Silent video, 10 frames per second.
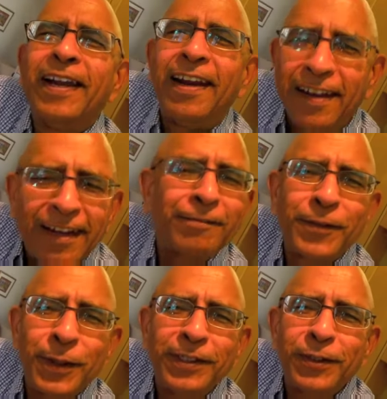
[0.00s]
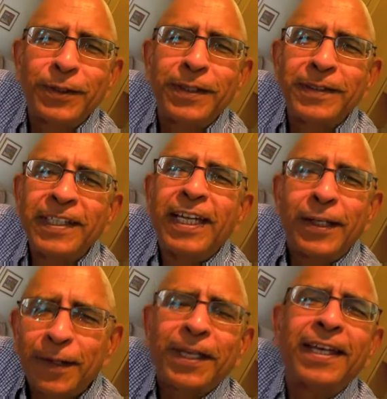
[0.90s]
love to enjoy
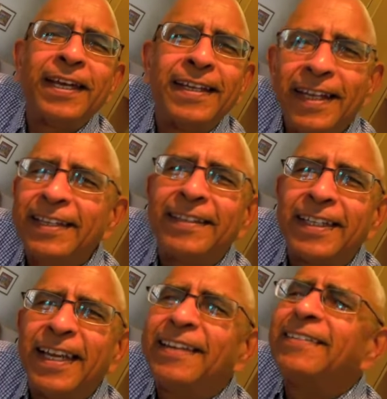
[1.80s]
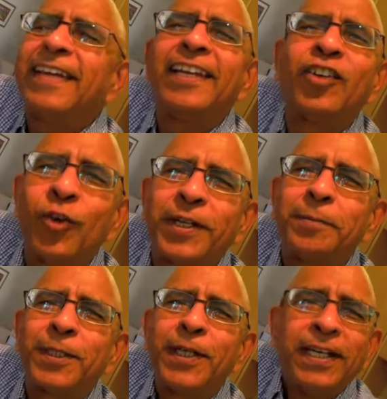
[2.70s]
cooking and eating. It is
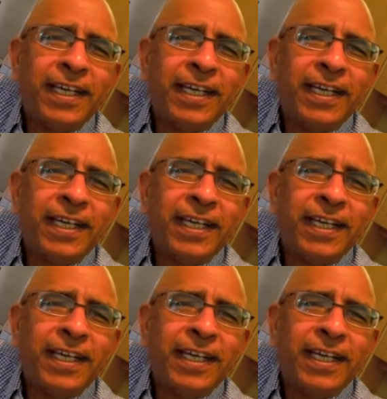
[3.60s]
incredible.